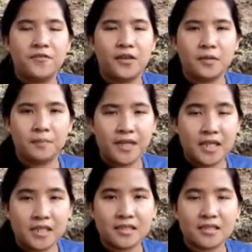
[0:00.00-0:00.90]

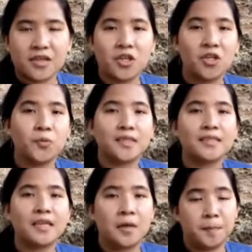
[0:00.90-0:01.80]
Filipinos are
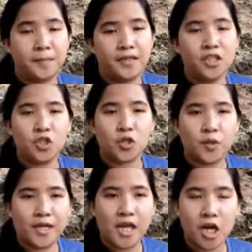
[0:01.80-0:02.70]
always happy
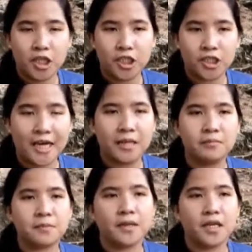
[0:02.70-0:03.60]
during hard
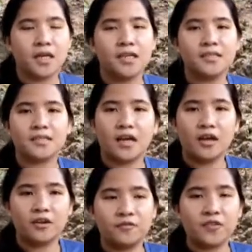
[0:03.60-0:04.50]
times because
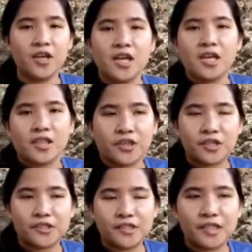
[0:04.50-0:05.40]
of
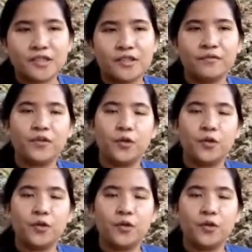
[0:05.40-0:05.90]
their sense of